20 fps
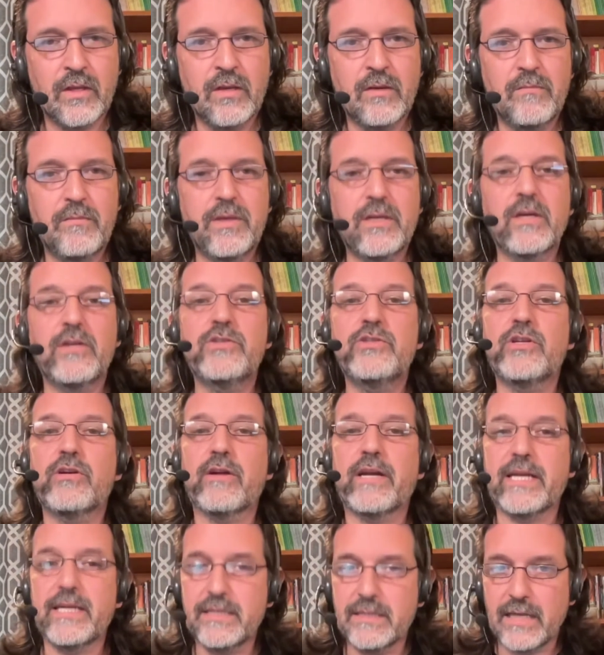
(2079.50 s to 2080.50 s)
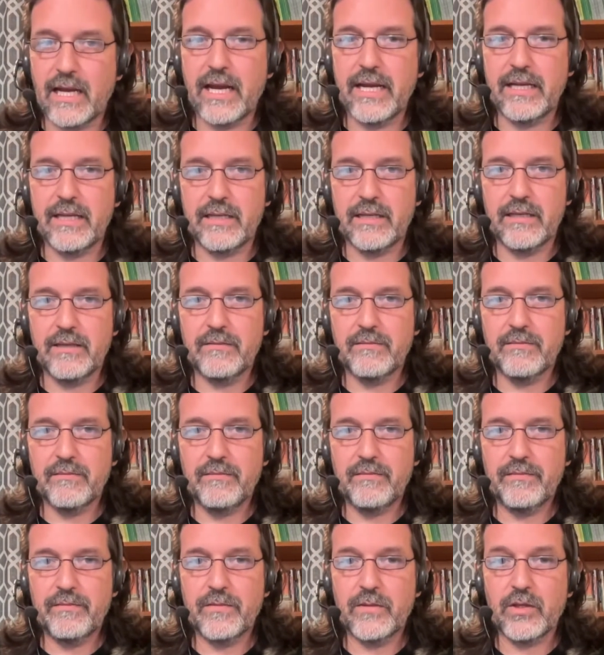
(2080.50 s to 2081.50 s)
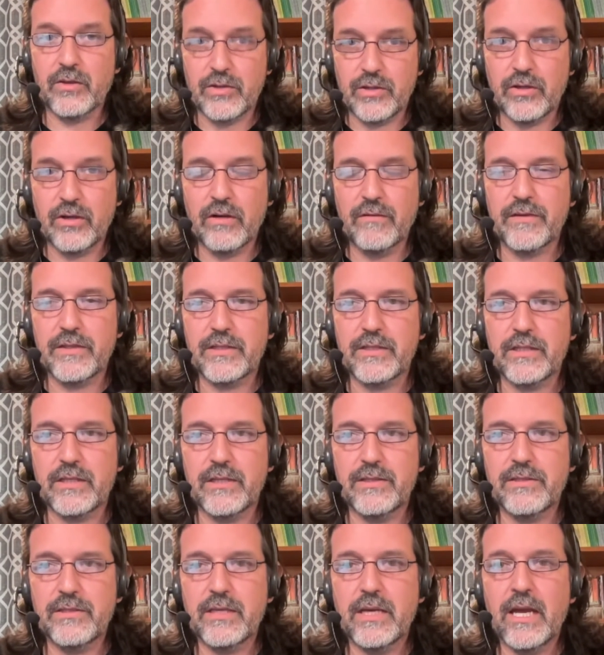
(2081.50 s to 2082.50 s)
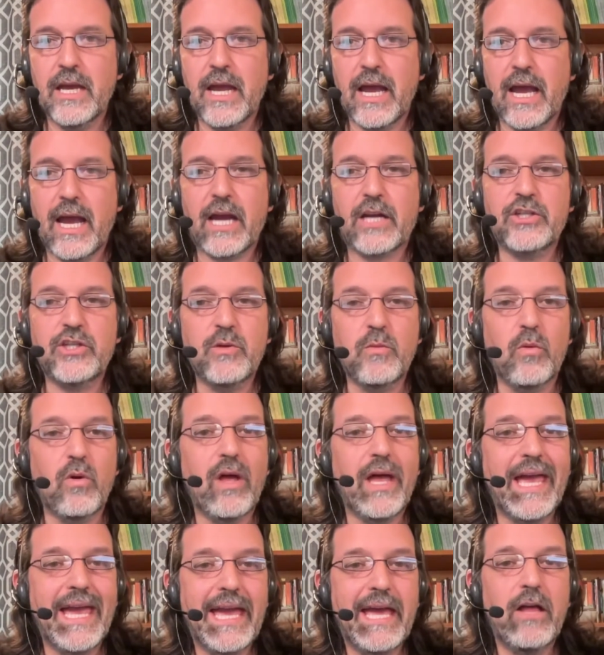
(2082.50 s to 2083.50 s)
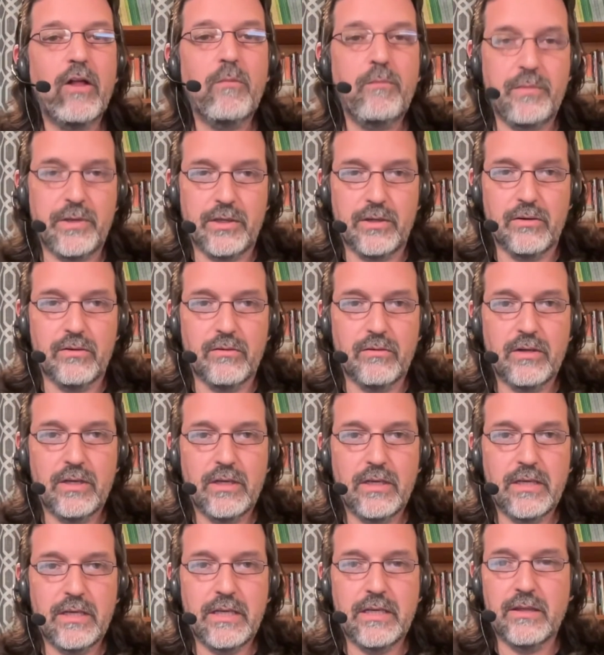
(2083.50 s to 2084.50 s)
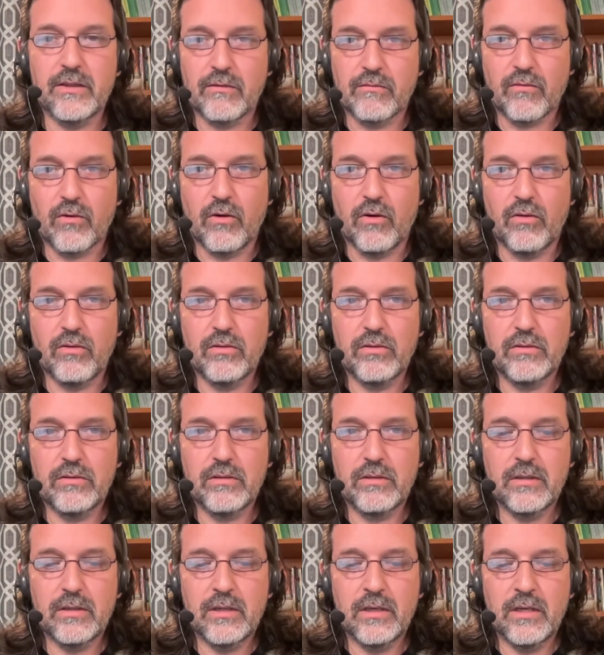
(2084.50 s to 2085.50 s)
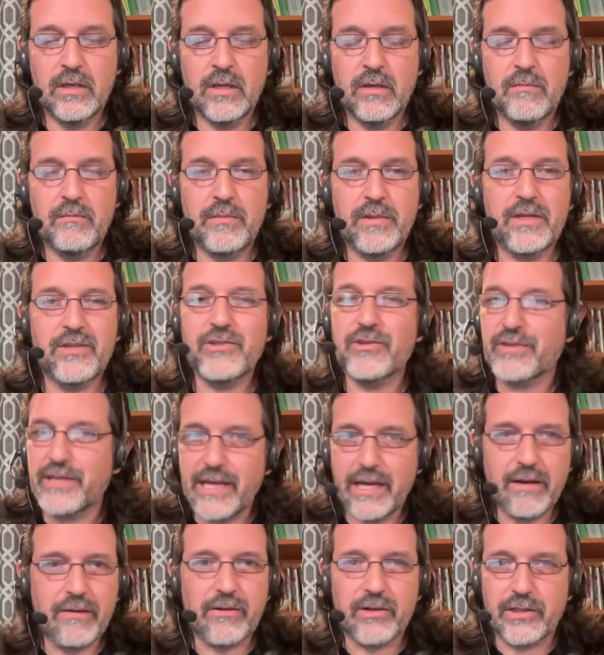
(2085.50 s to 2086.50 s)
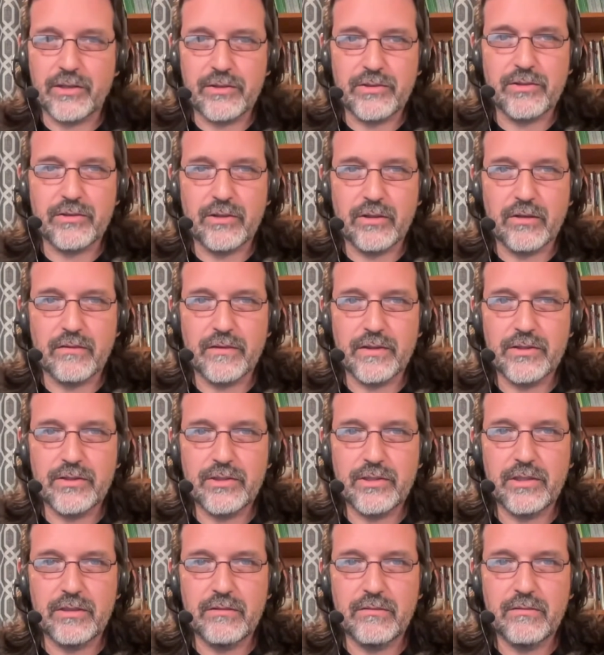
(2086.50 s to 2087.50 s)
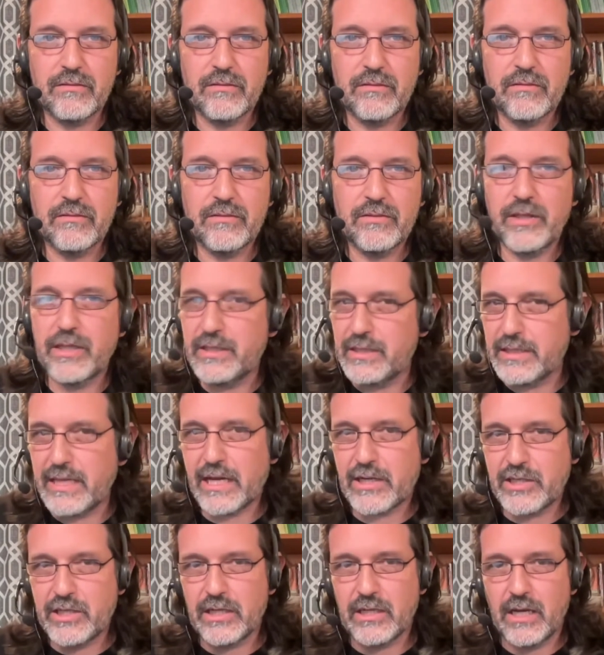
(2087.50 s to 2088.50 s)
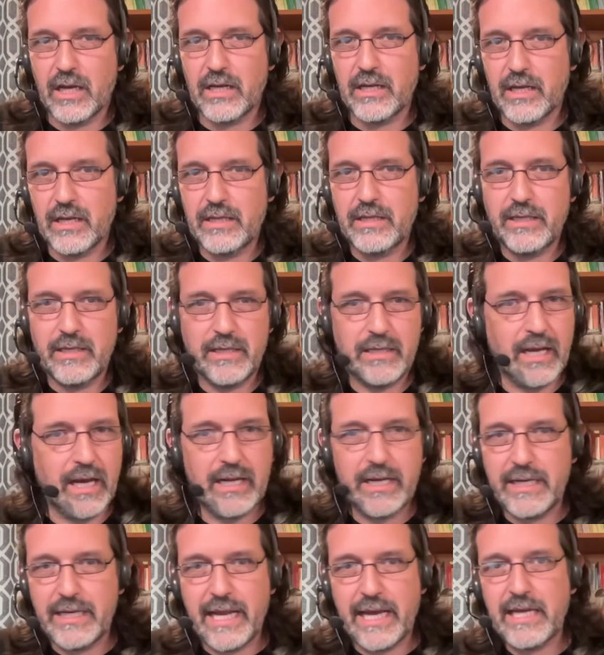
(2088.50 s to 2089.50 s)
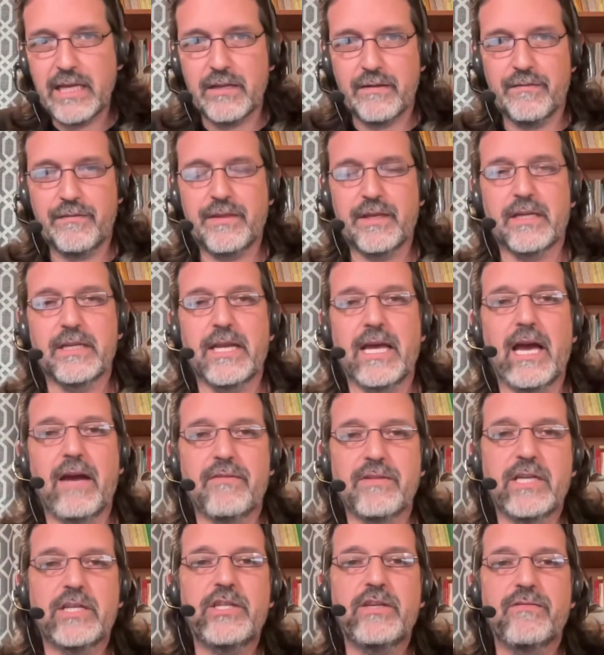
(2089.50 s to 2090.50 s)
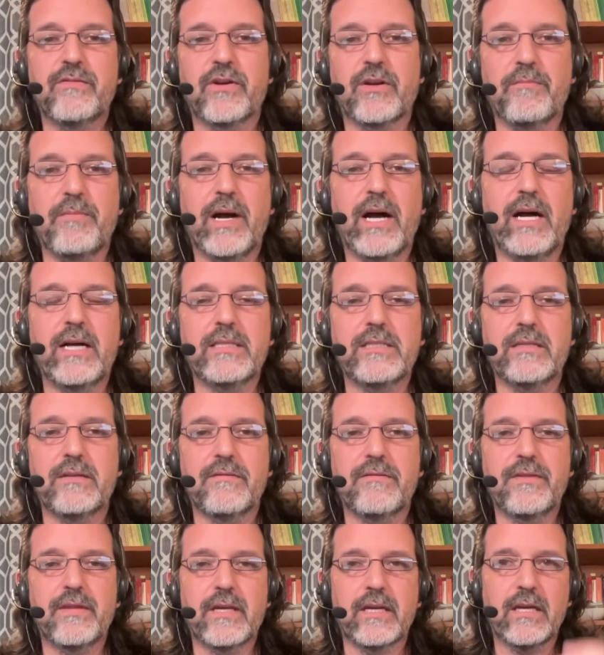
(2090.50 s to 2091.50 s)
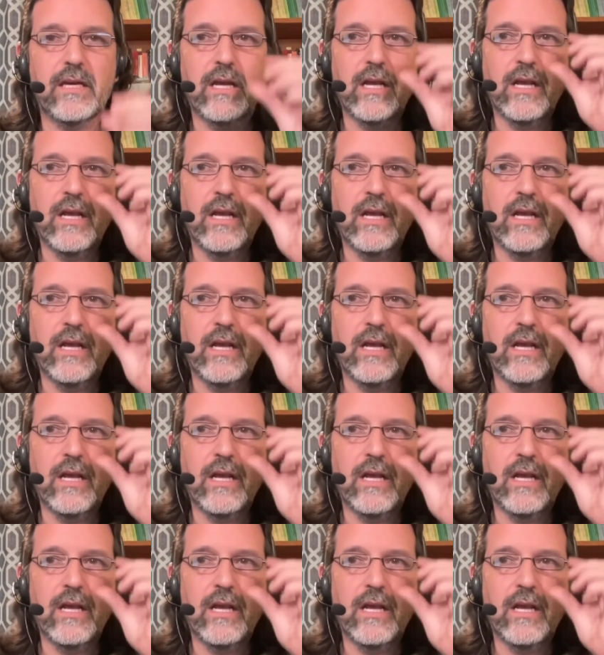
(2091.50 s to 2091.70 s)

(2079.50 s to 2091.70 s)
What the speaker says: because your anxiety, your nervousness actually will help you in the role, because your characters are nervous too. So this is actually not a negative thing to have. It's actually a very positive thing.